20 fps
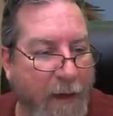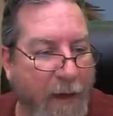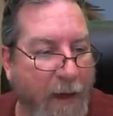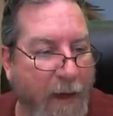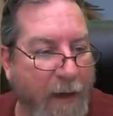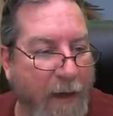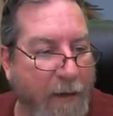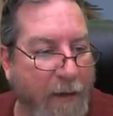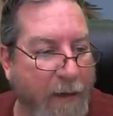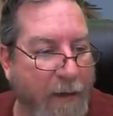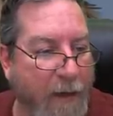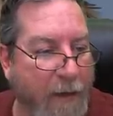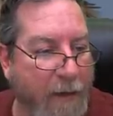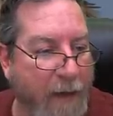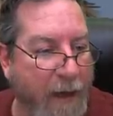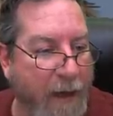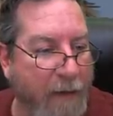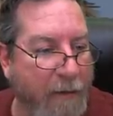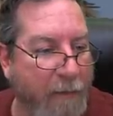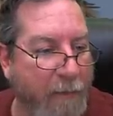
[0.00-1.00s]
and hung
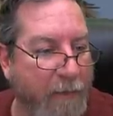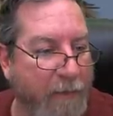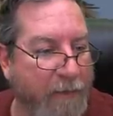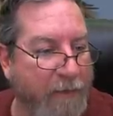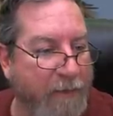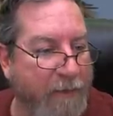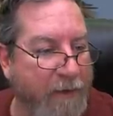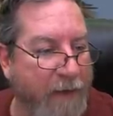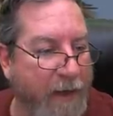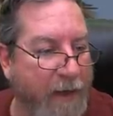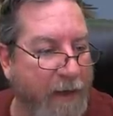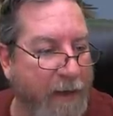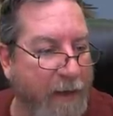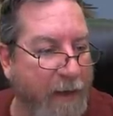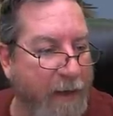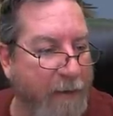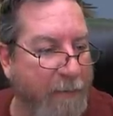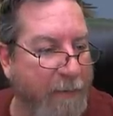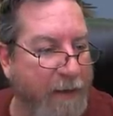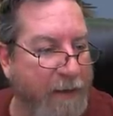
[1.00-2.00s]
out with Nick
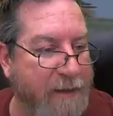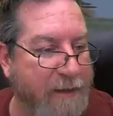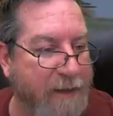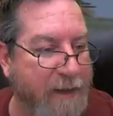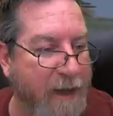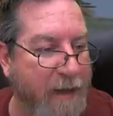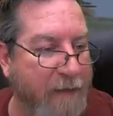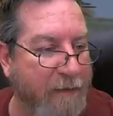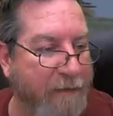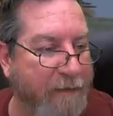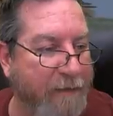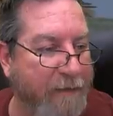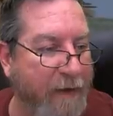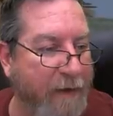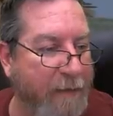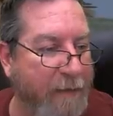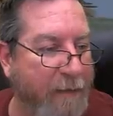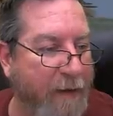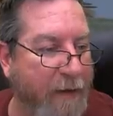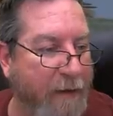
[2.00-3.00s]
and myself
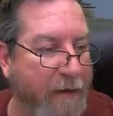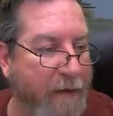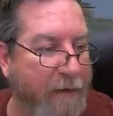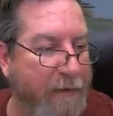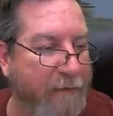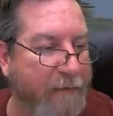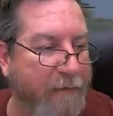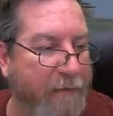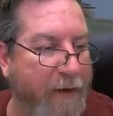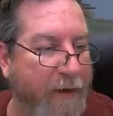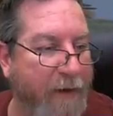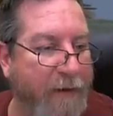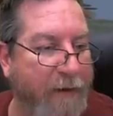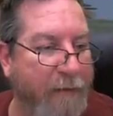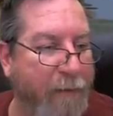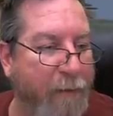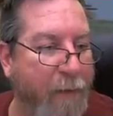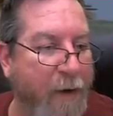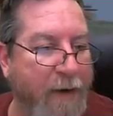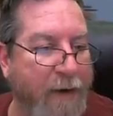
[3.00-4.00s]
and our other friend
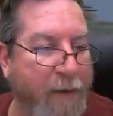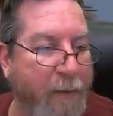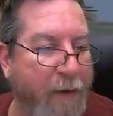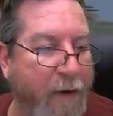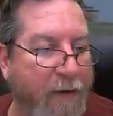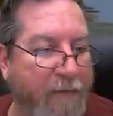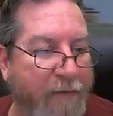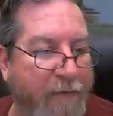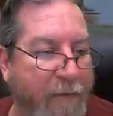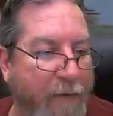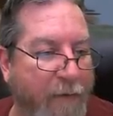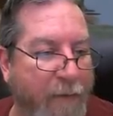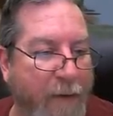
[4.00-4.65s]
Ronnie Williford.